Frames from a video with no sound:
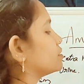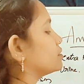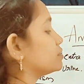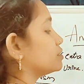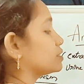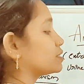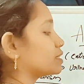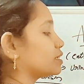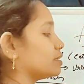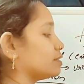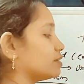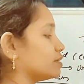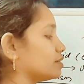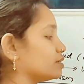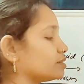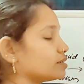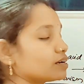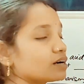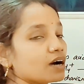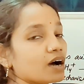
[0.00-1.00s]
Is it clear
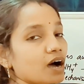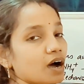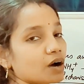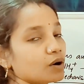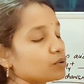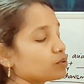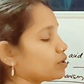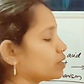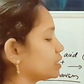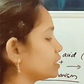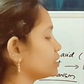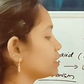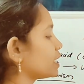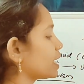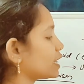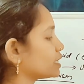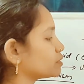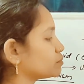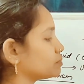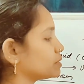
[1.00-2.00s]
how it
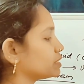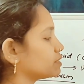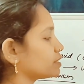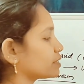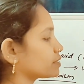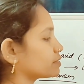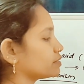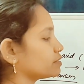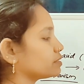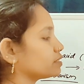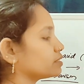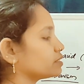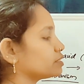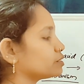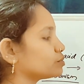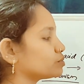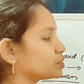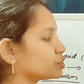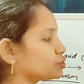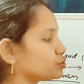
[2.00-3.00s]
has been secreted
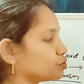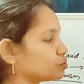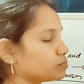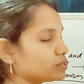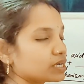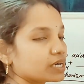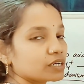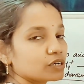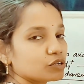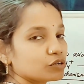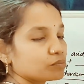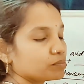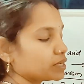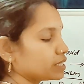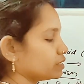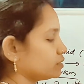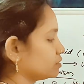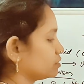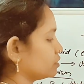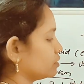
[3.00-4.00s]
into the tubular
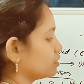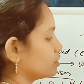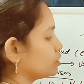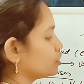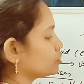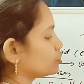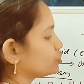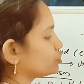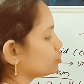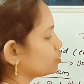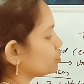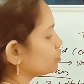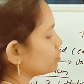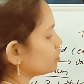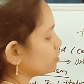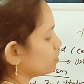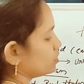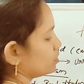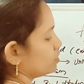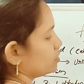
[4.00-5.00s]
lumen?
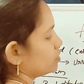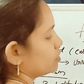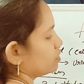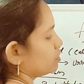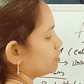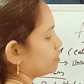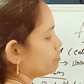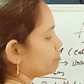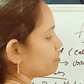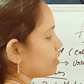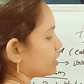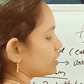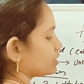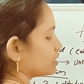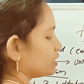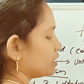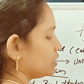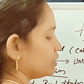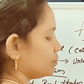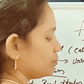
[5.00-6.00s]
So
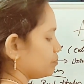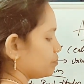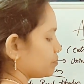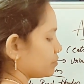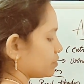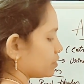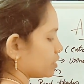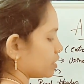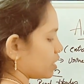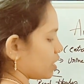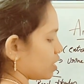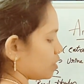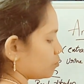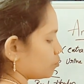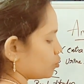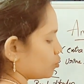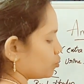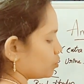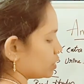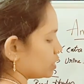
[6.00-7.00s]
finally the
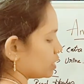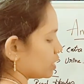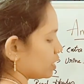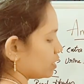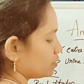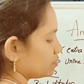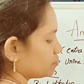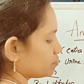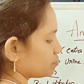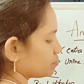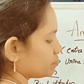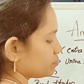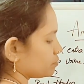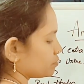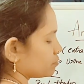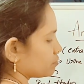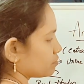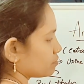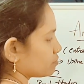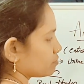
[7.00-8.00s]
ammonia
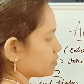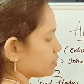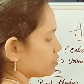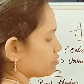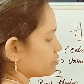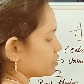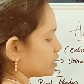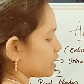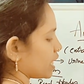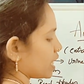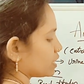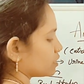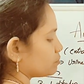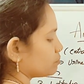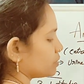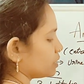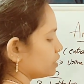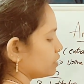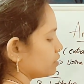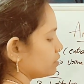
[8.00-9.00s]
which has
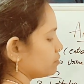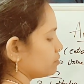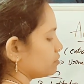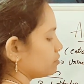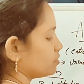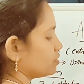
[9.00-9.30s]
been